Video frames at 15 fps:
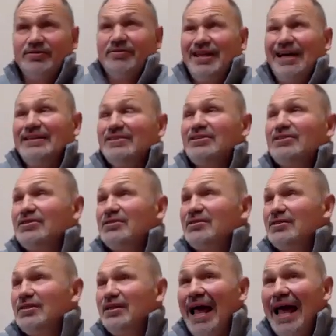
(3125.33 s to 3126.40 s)
That's
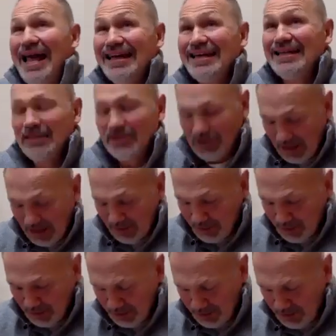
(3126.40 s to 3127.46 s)
an
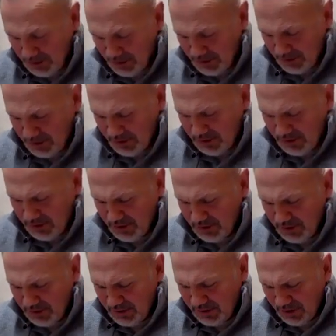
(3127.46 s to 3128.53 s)
example
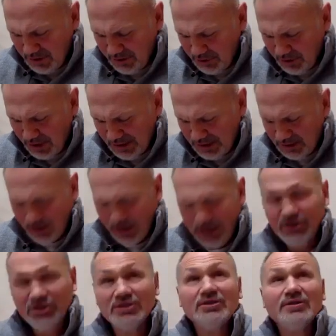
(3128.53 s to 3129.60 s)
of
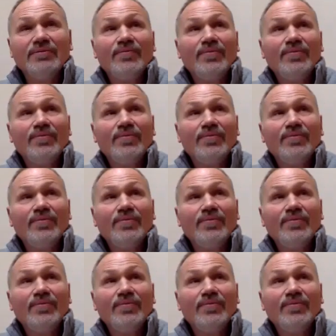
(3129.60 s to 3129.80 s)
transgression.